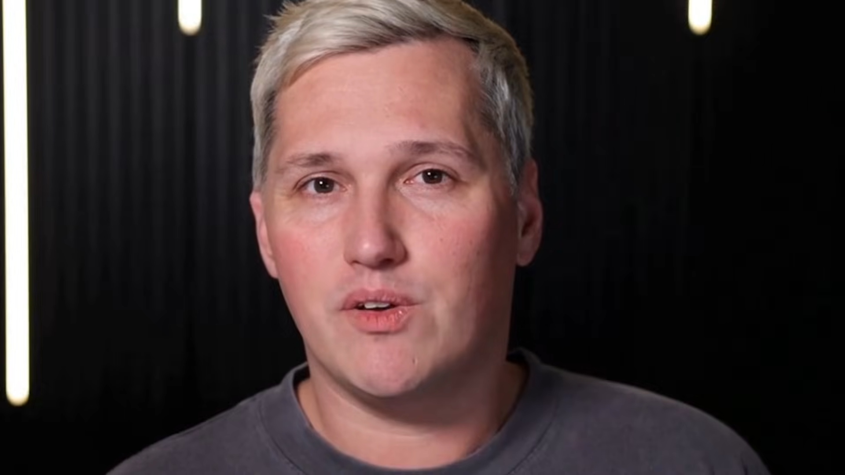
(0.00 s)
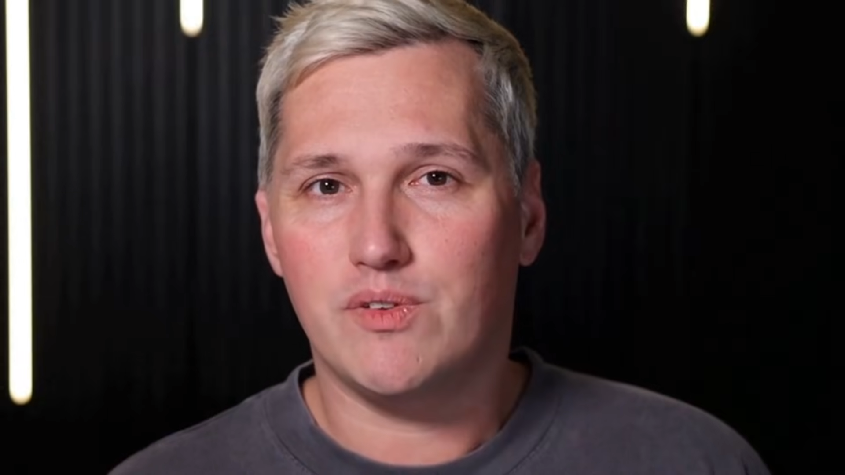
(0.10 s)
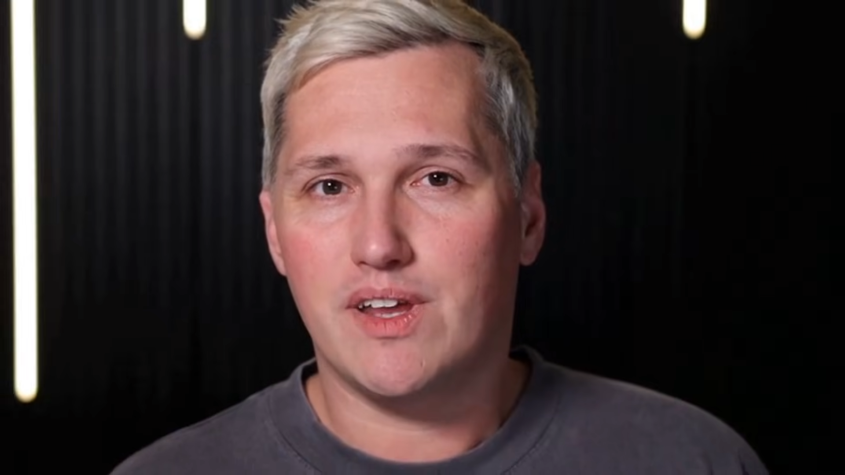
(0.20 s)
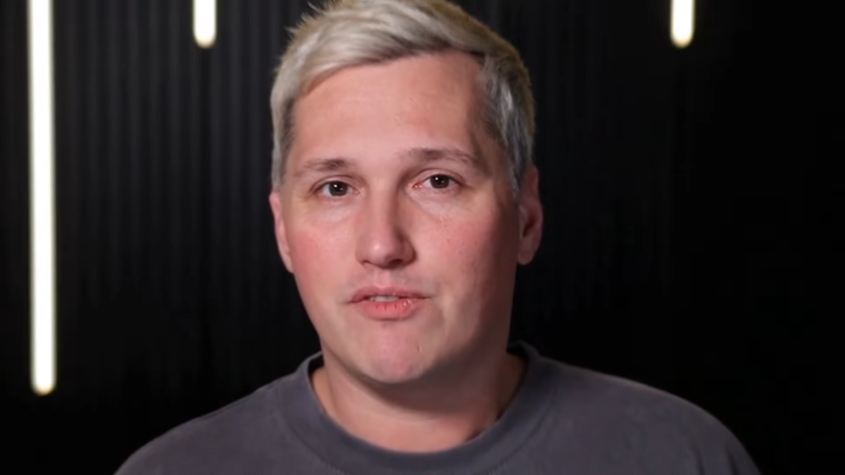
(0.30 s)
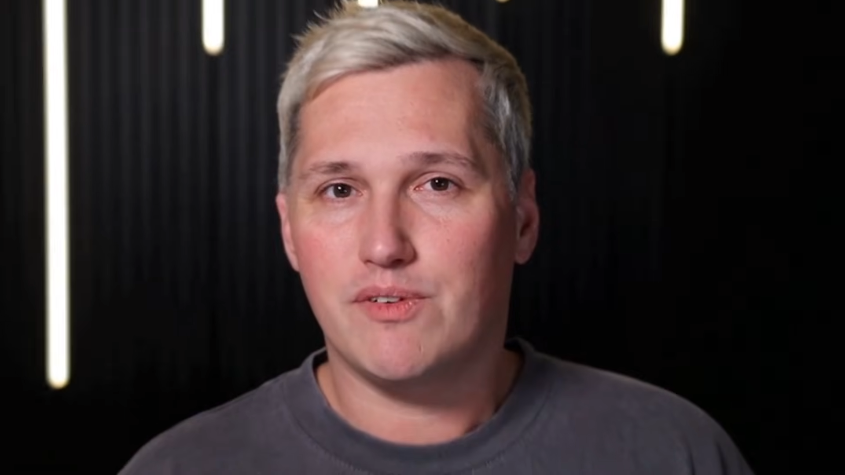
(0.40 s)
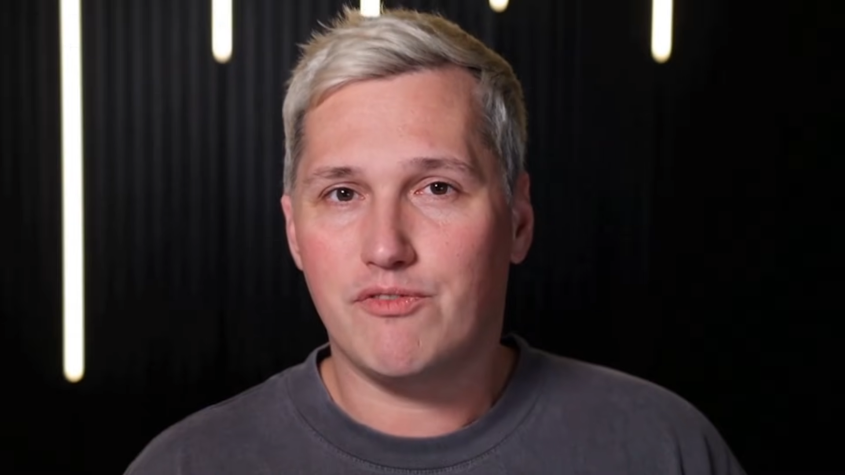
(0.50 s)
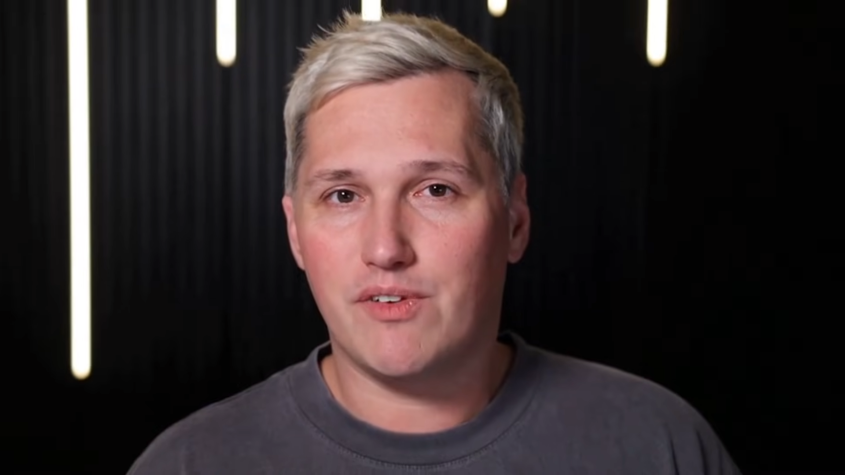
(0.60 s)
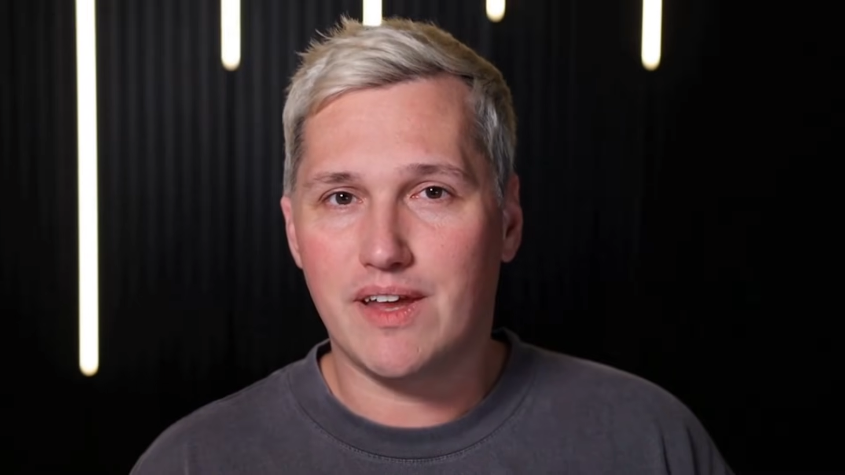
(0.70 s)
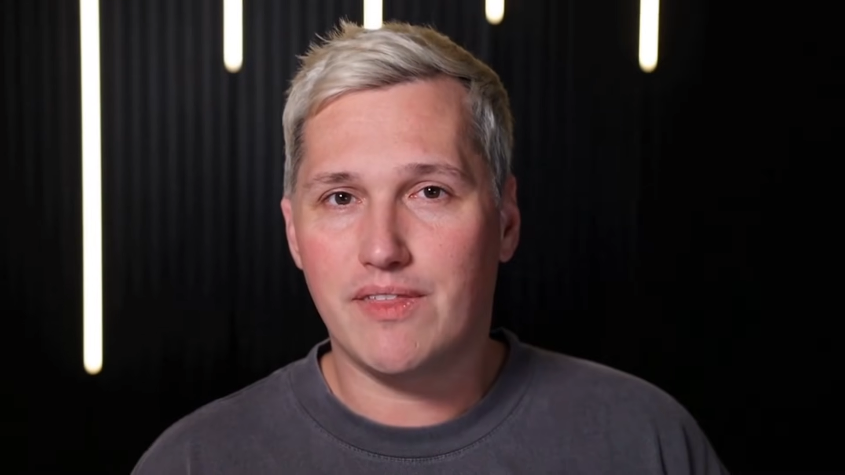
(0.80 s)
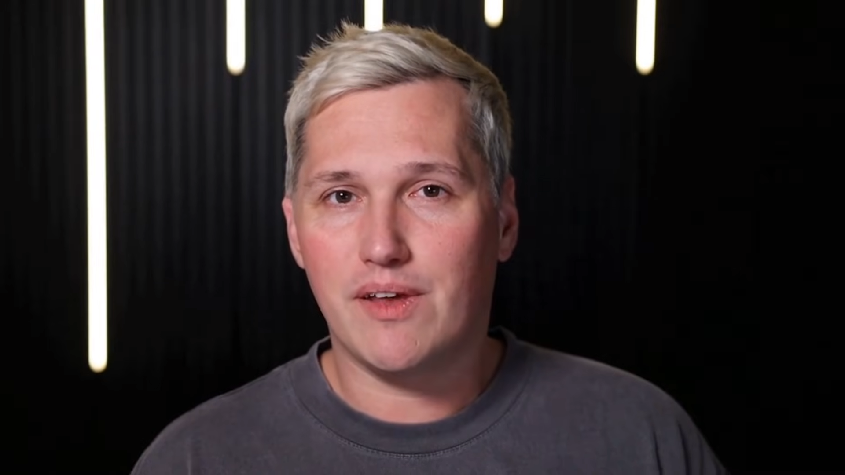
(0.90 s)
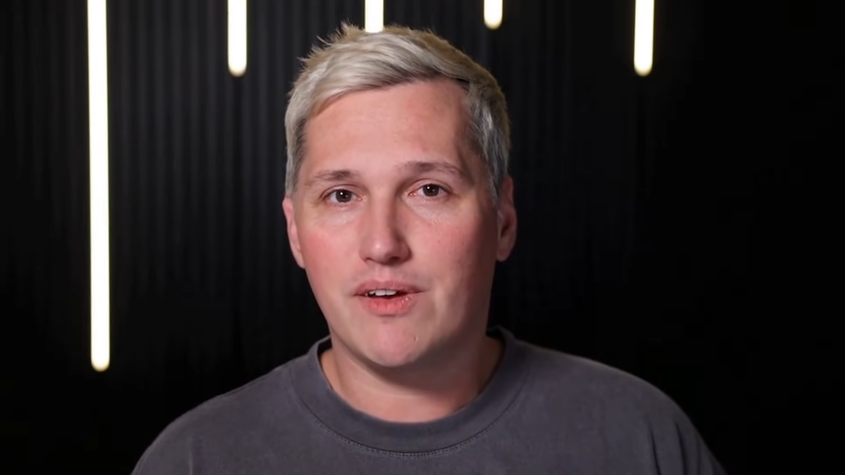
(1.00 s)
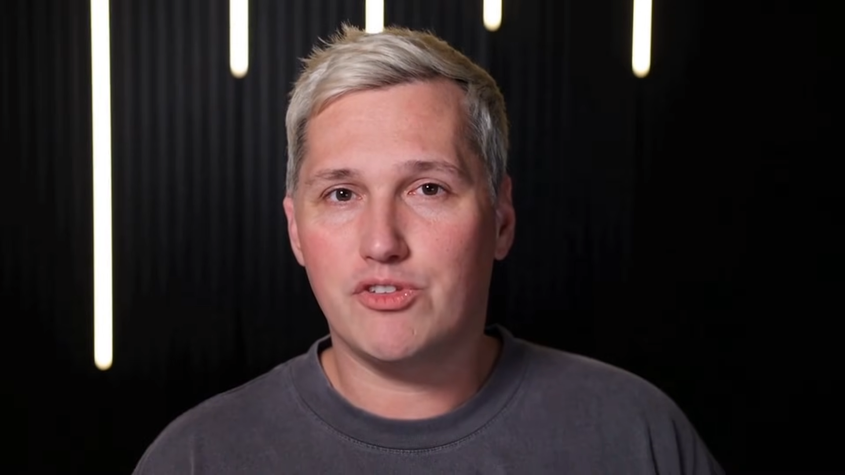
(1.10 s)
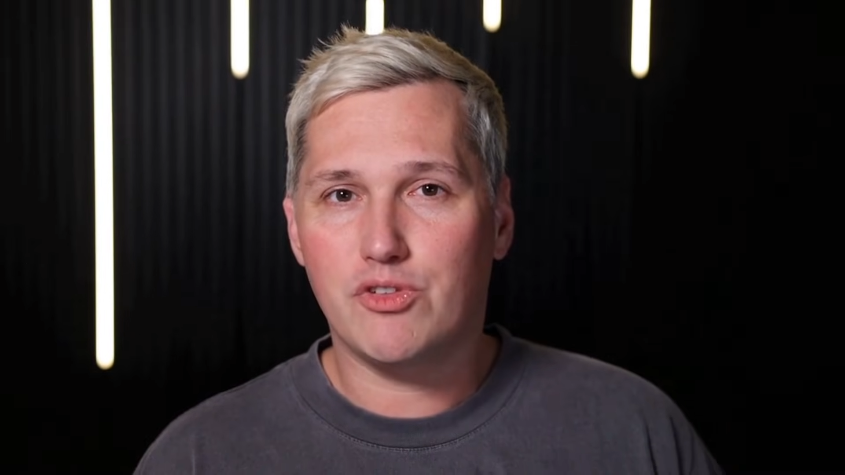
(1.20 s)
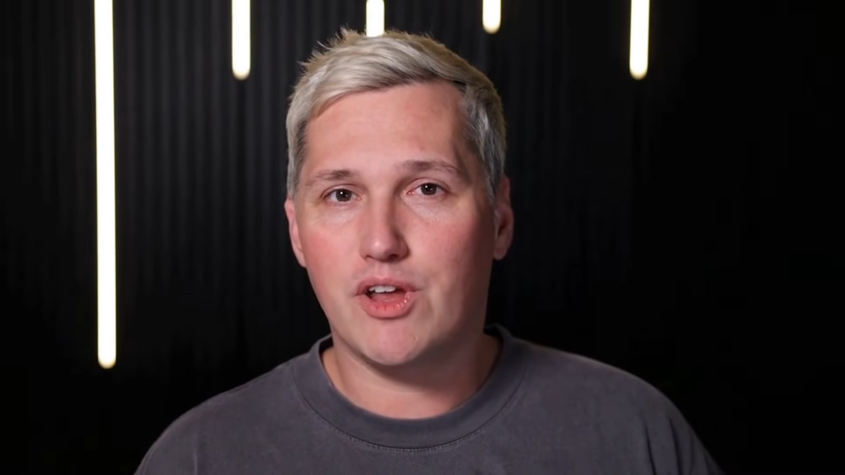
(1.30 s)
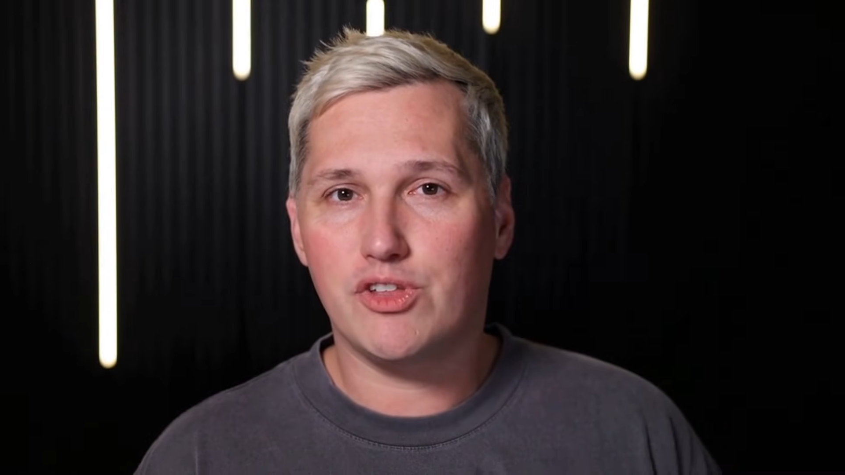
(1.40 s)
who never forget their
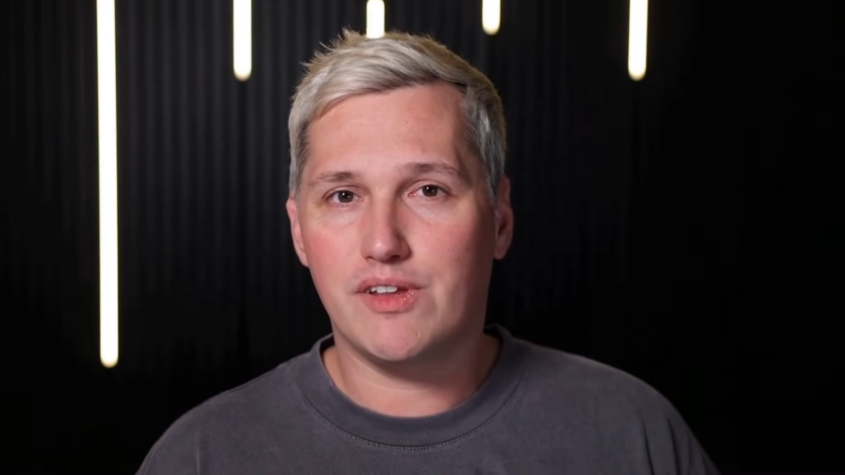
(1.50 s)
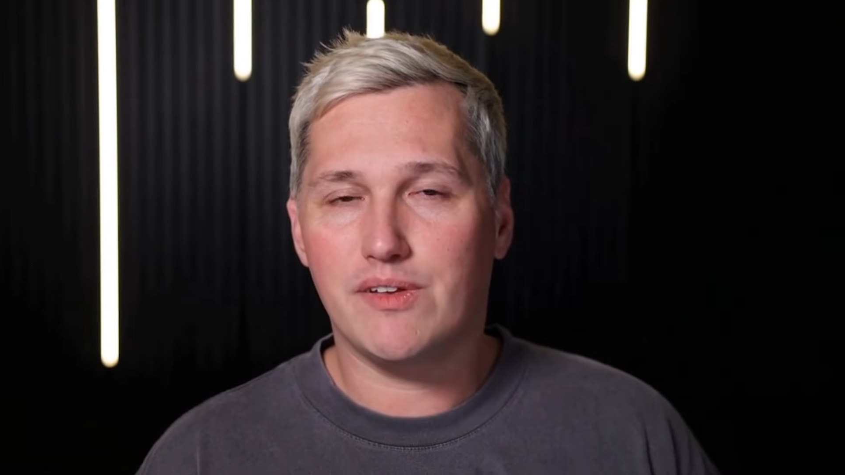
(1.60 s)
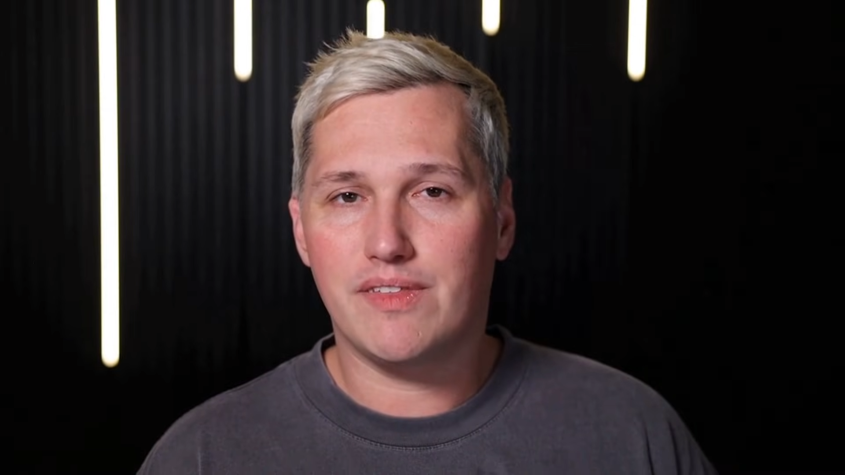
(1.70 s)
instructions.